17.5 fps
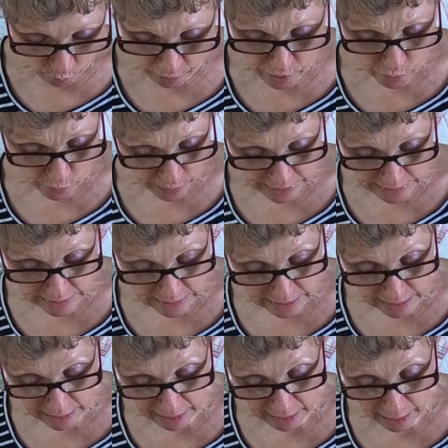One of the
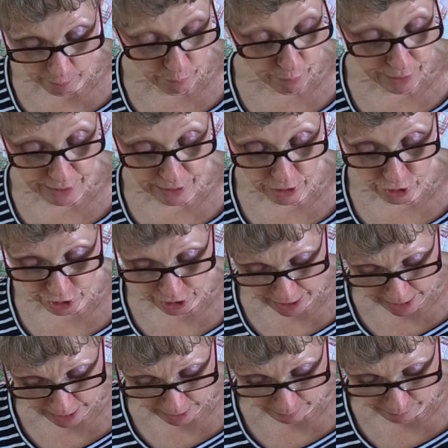reasons I like bread and
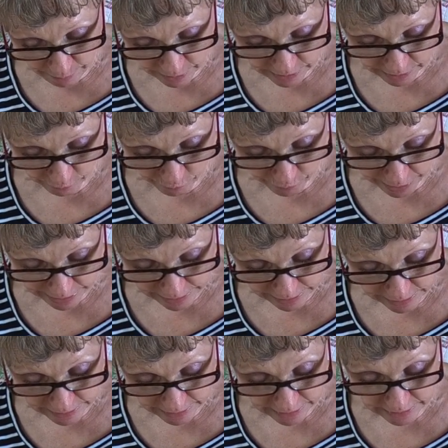jam, said
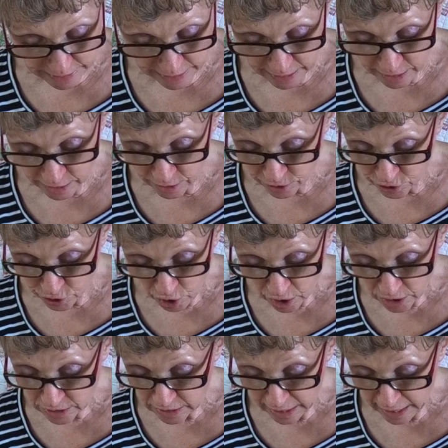Frances, is that it does
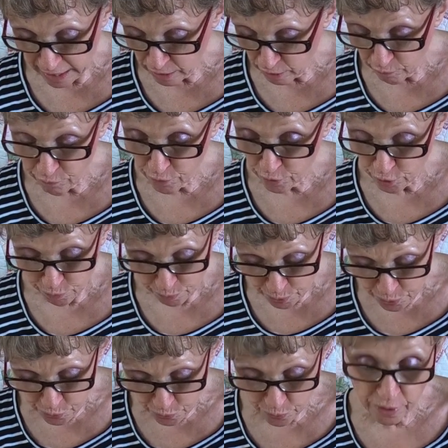not slide off your
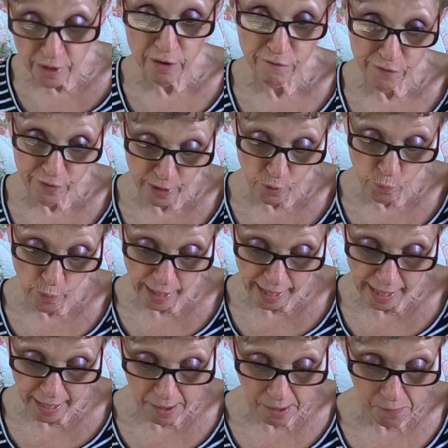spoon in a funny
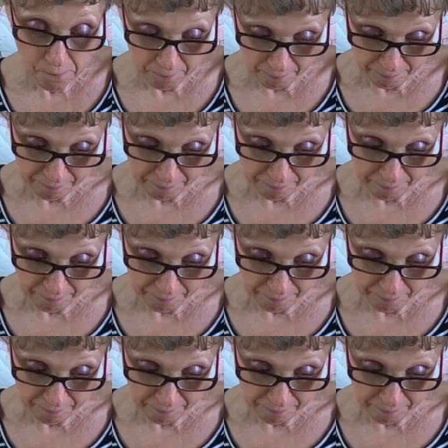way.